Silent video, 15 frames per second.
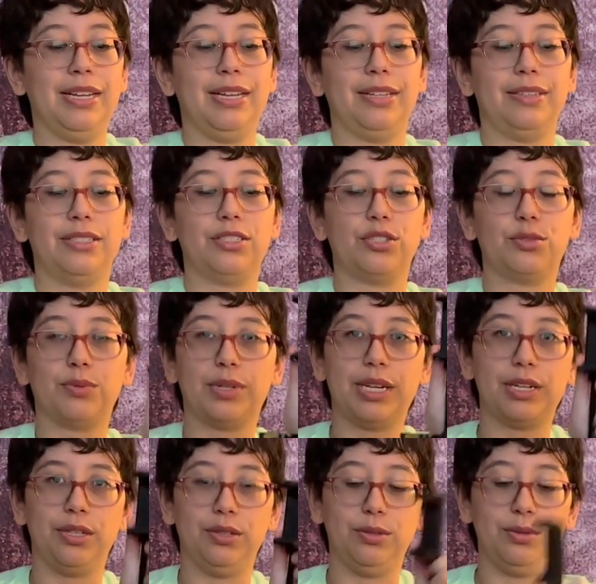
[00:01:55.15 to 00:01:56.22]
This is what I
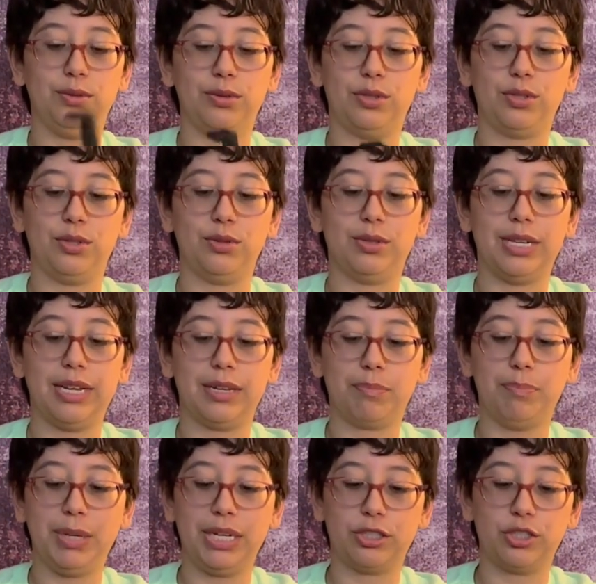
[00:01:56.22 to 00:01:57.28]
used to take
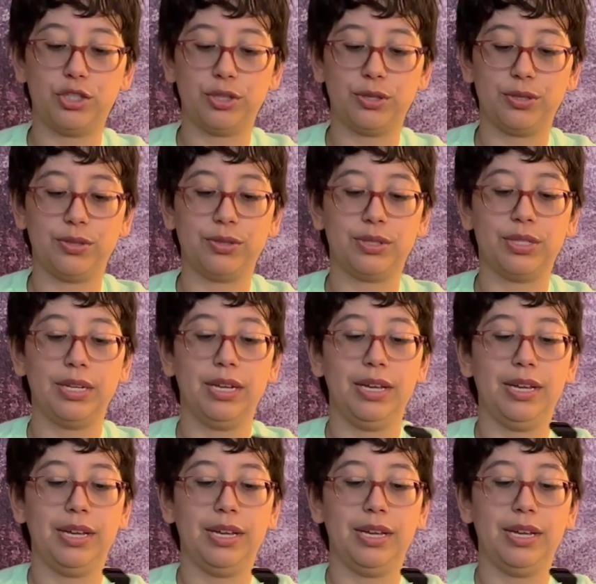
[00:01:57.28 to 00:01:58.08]
pictures,